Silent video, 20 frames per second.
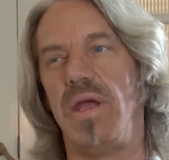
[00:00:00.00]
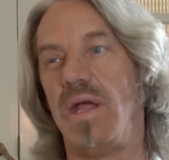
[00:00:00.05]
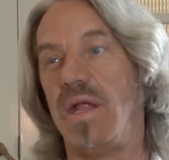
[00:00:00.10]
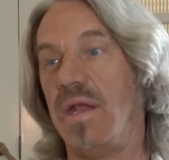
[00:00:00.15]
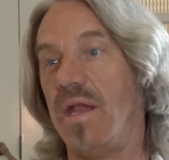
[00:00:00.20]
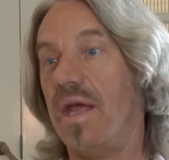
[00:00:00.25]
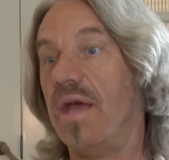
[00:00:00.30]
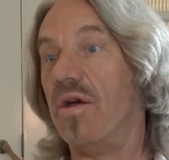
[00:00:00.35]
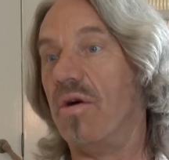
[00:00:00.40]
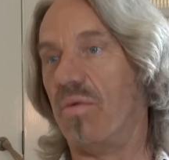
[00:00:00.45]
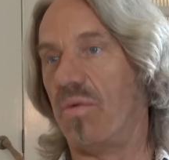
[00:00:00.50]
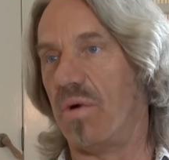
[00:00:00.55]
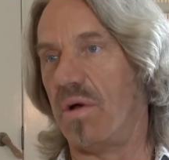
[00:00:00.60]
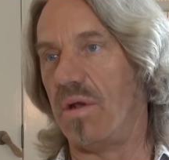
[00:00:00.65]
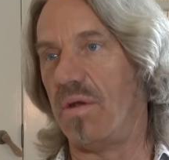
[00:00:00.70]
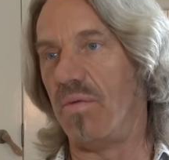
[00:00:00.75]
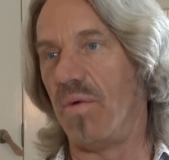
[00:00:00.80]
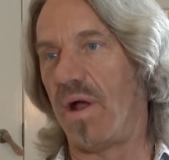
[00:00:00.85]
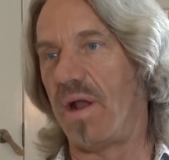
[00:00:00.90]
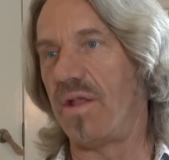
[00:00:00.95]
in
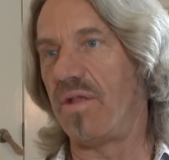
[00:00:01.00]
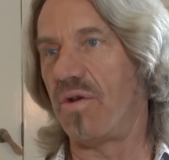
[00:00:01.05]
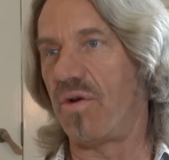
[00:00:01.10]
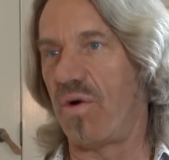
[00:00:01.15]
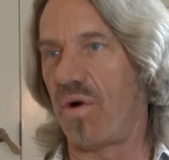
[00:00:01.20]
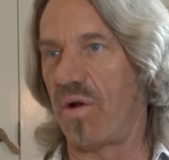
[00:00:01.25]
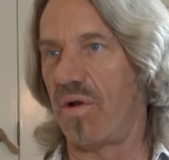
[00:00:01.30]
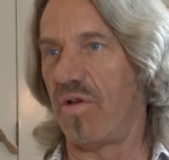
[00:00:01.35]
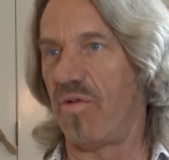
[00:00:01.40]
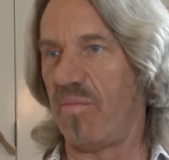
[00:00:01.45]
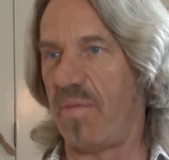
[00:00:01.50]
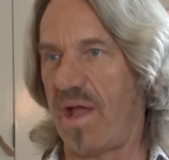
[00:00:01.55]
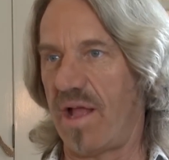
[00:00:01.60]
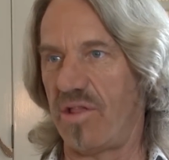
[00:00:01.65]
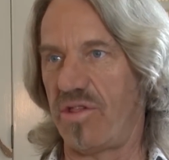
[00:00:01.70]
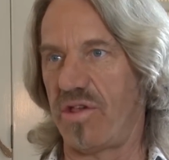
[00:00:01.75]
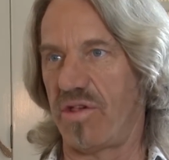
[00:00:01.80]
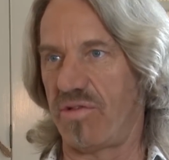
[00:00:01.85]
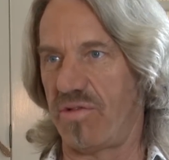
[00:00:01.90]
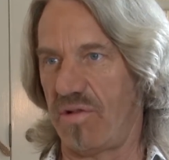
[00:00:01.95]
Inglewood, right in the corner of
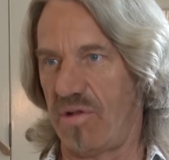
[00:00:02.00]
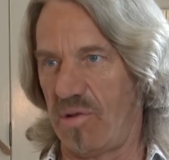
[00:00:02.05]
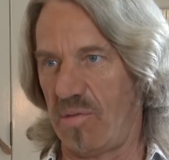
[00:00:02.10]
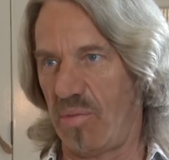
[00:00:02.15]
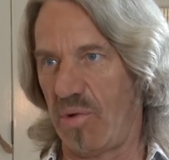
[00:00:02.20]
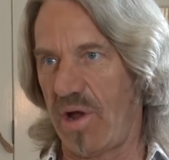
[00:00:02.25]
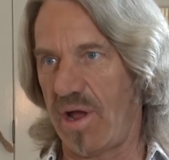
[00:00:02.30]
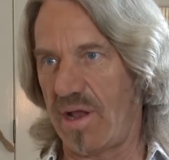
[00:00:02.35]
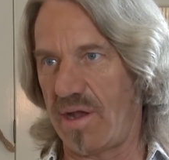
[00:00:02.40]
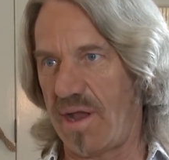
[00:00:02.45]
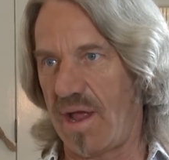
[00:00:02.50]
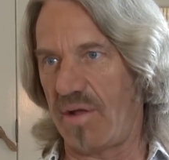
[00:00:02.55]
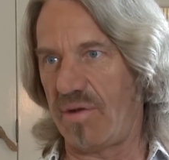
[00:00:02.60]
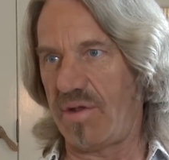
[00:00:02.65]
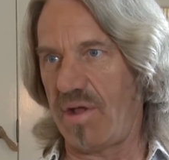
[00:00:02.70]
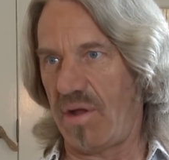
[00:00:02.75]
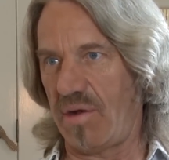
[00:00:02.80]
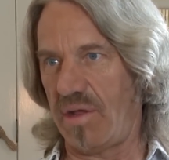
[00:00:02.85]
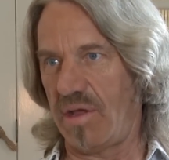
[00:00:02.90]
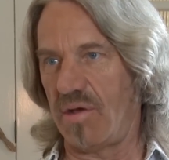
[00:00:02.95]
Manchester and La Brea,
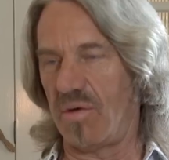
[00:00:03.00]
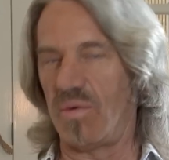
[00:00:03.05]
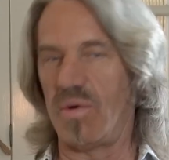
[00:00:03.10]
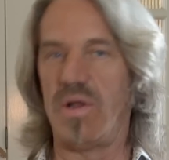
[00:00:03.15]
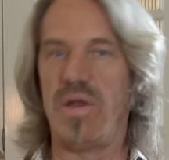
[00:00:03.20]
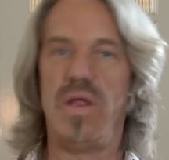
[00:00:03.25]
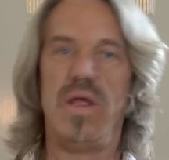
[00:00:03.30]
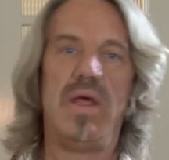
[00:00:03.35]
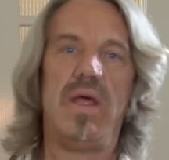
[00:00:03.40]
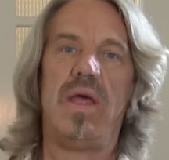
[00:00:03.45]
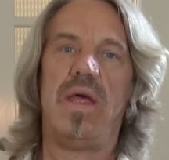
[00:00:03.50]
downtown Inglewood.